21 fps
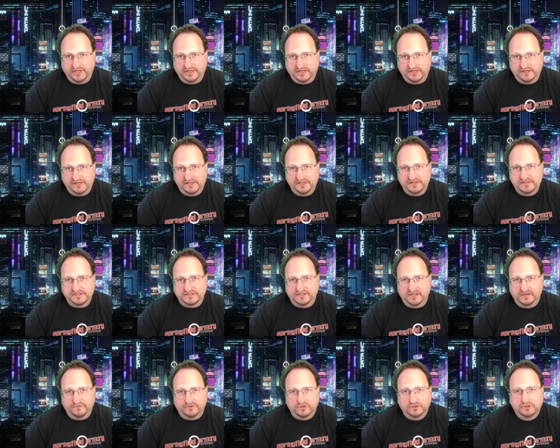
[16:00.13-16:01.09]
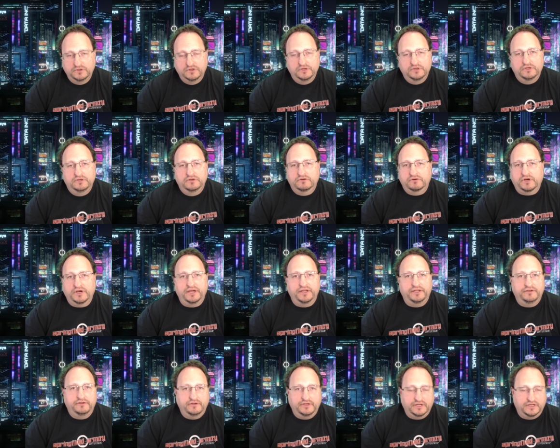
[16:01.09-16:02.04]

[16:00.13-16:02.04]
when you get into this level, right?